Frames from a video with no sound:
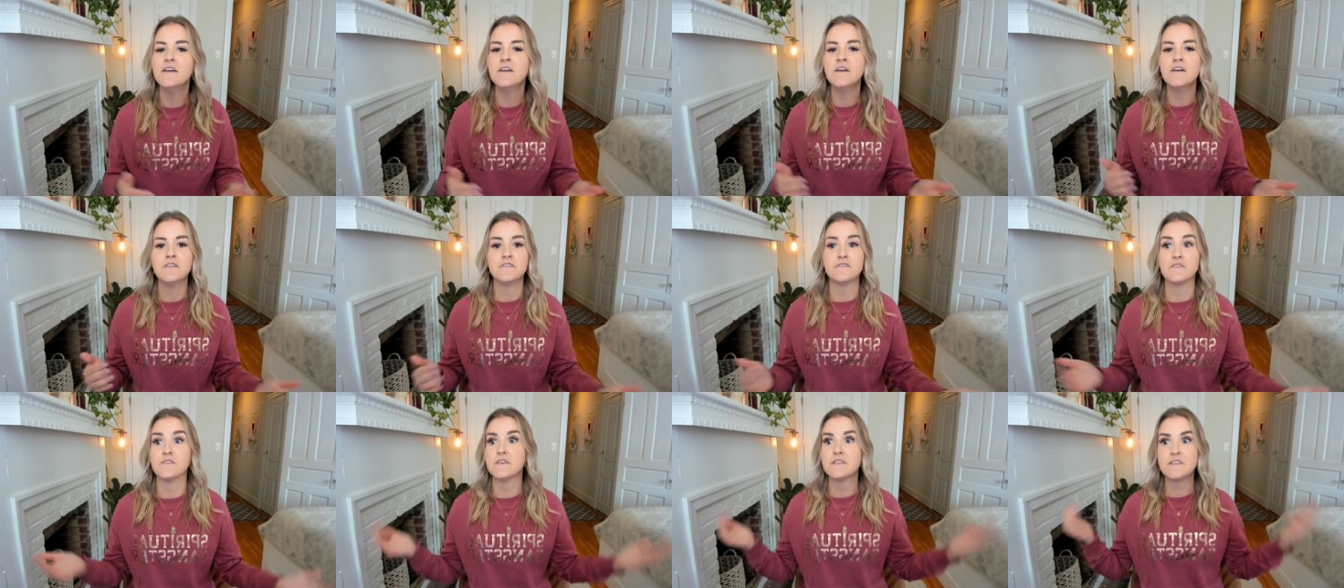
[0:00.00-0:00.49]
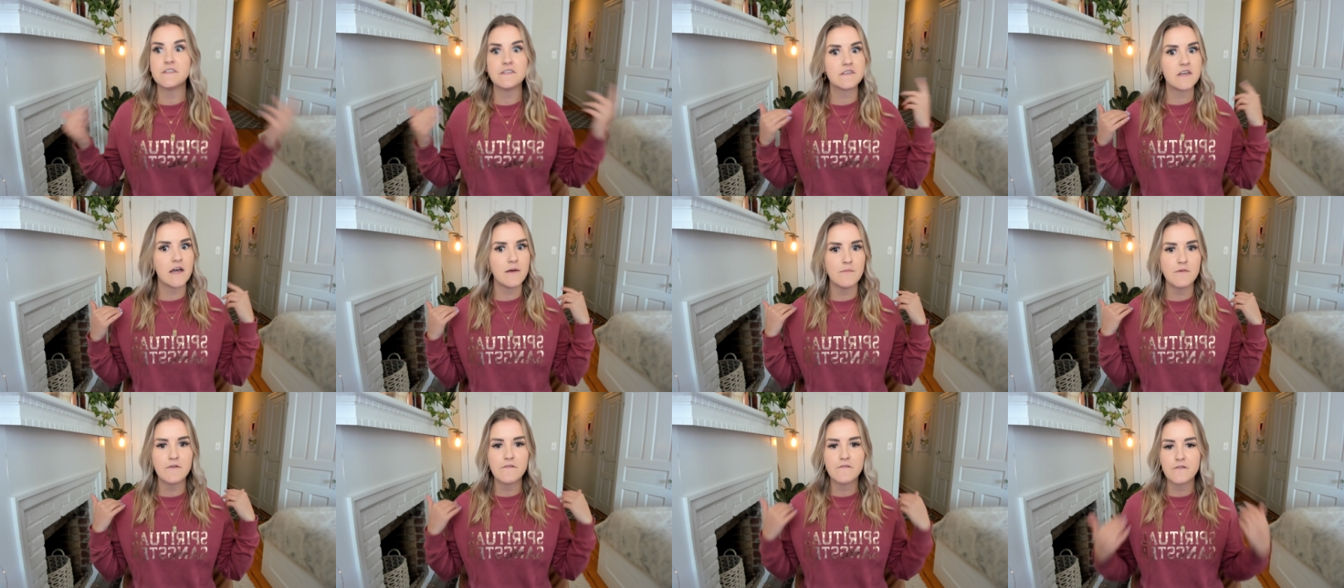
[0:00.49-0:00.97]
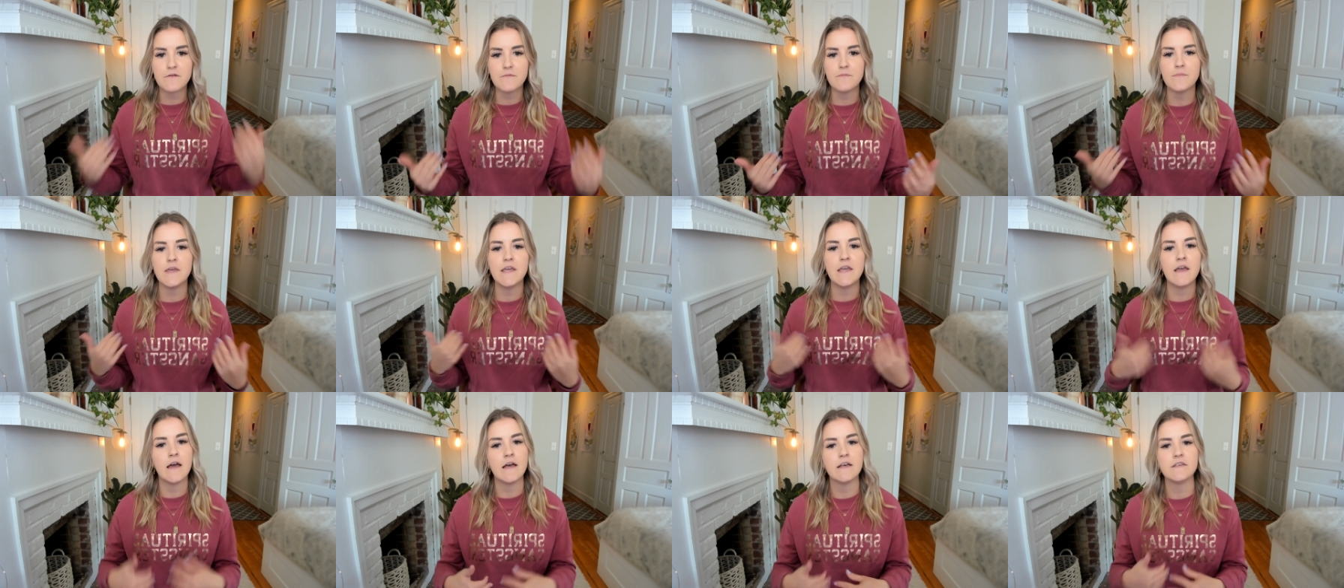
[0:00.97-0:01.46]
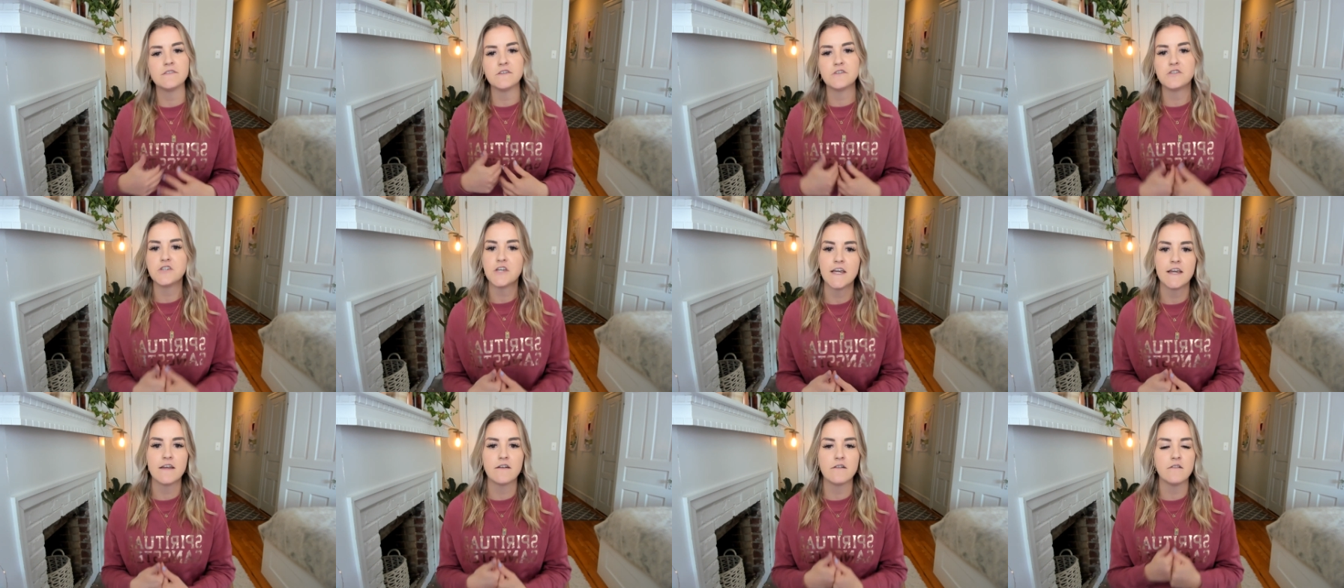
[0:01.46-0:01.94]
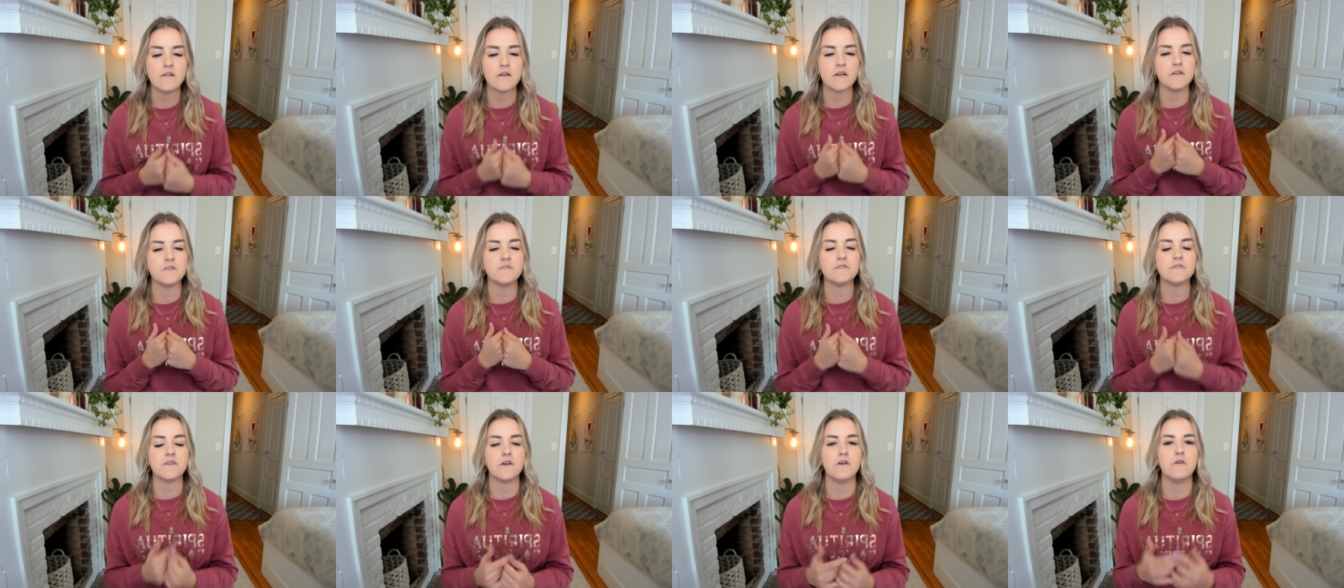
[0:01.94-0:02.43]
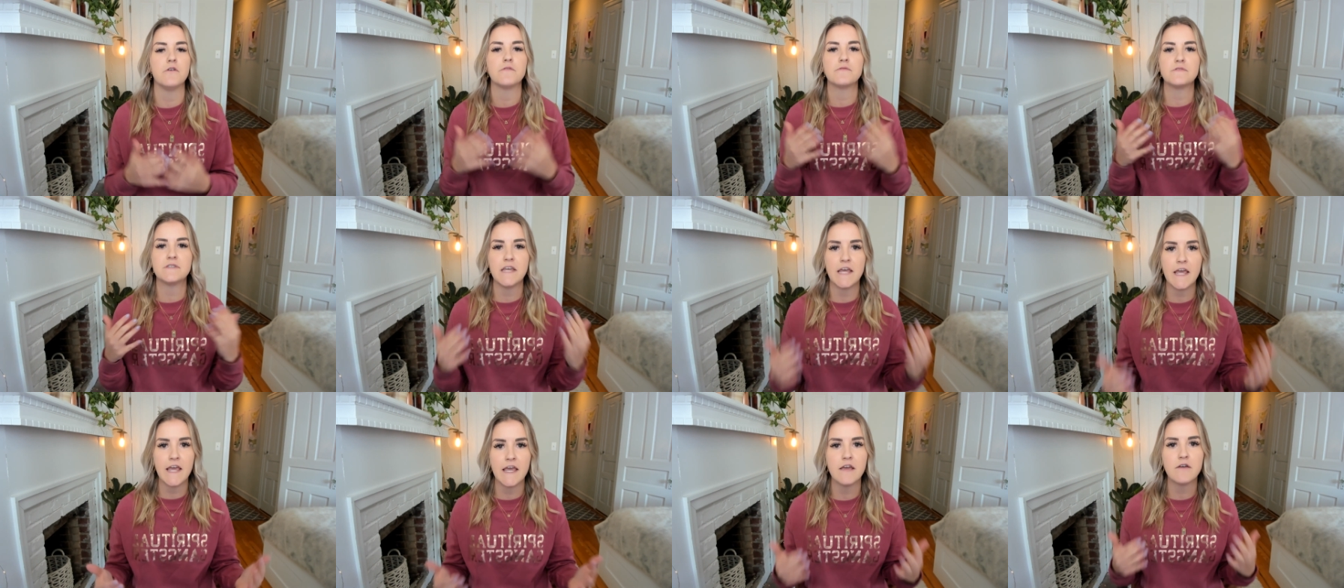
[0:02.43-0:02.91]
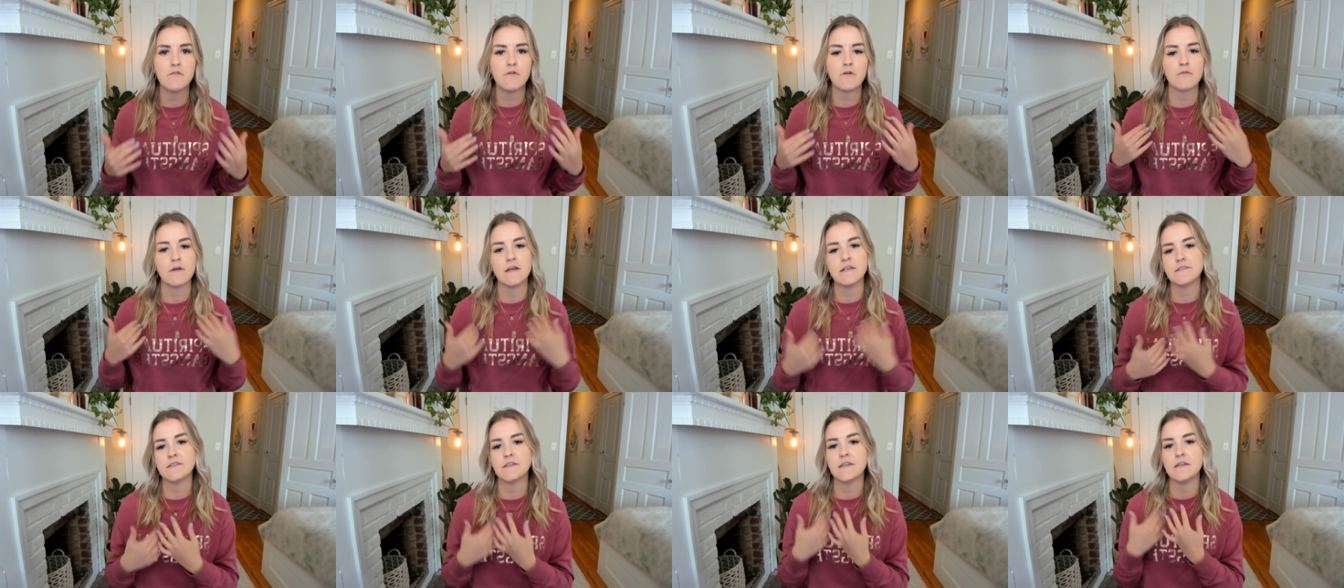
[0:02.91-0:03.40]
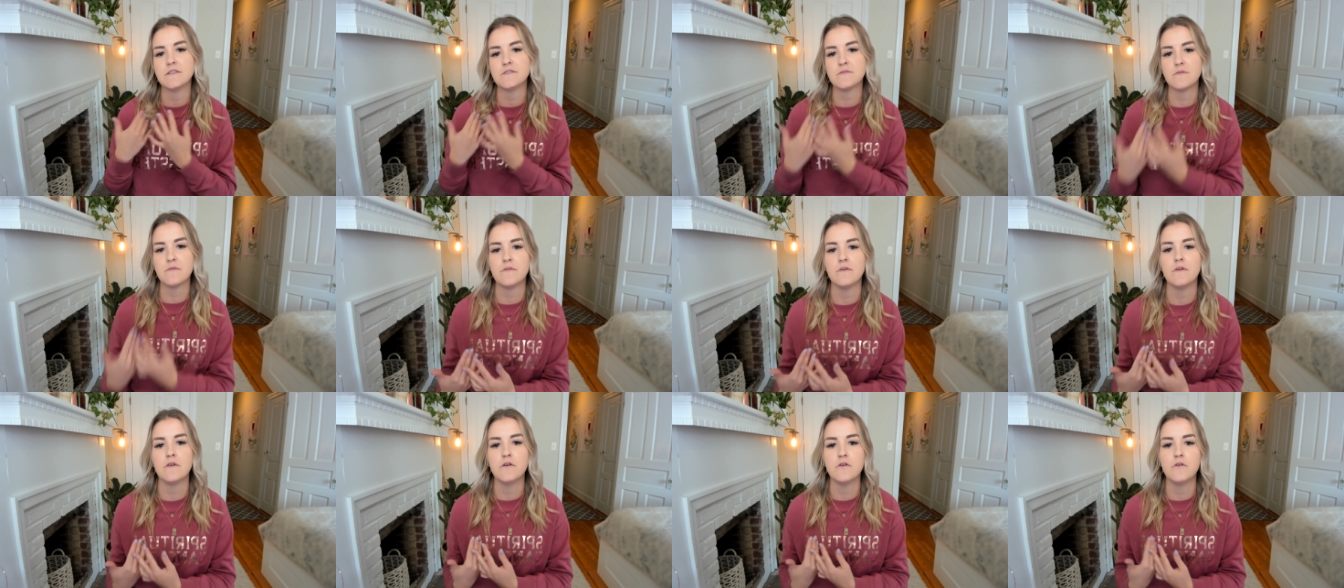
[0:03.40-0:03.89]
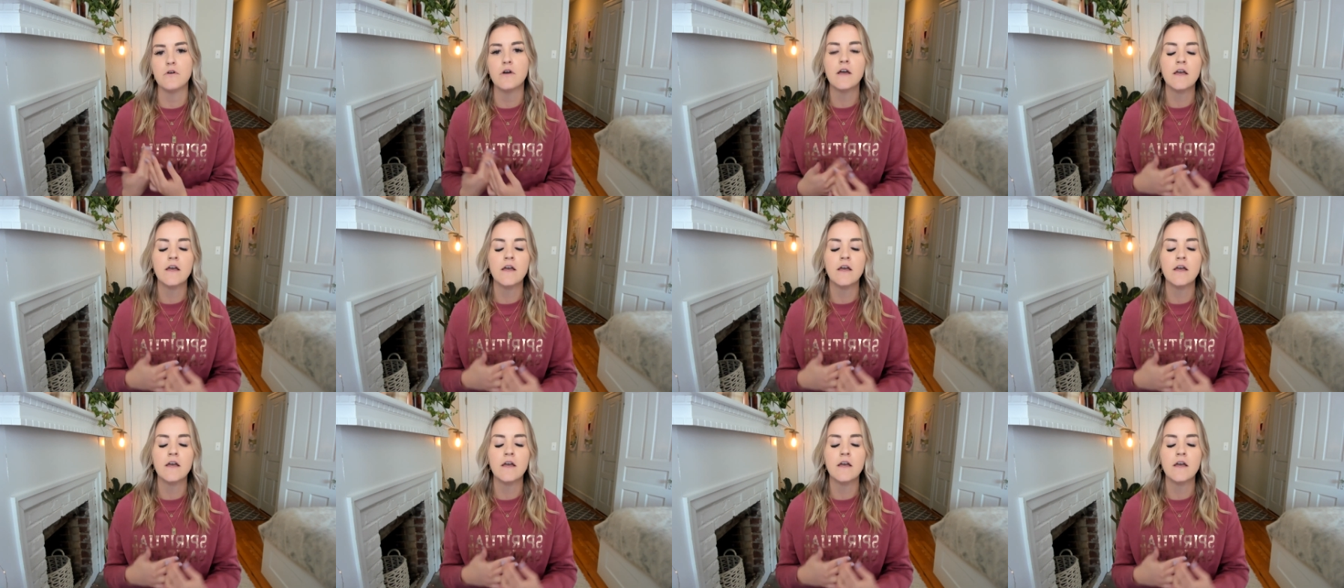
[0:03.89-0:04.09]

So this is coming from me as a channeler. So take what resonates with you,